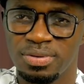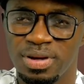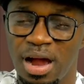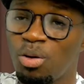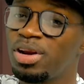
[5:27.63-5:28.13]

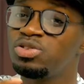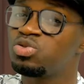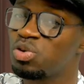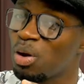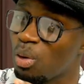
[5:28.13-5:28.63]
According to
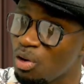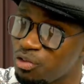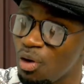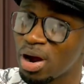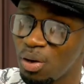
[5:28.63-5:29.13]
Bianco
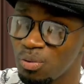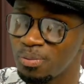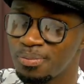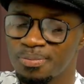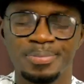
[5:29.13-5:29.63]
for come.
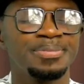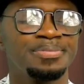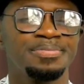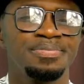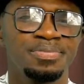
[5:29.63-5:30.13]

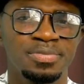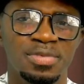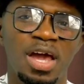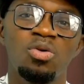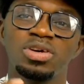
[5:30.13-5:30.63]

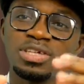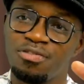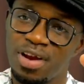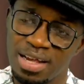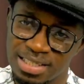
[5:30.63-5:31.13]
And what a
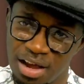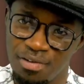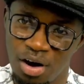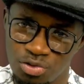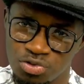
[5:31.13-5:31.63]
Flagstaff
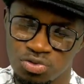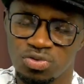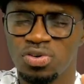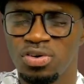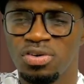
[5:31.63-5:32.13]
House.
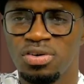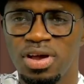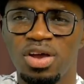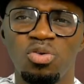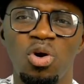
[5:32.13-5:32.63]

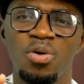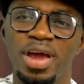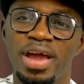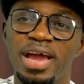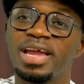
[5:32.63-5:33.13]
And
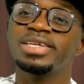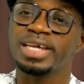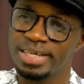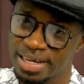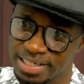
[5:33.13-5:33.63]
where a
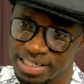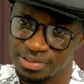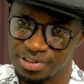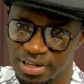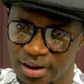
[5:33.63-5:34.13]
tender
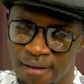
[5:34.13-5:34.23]
TV.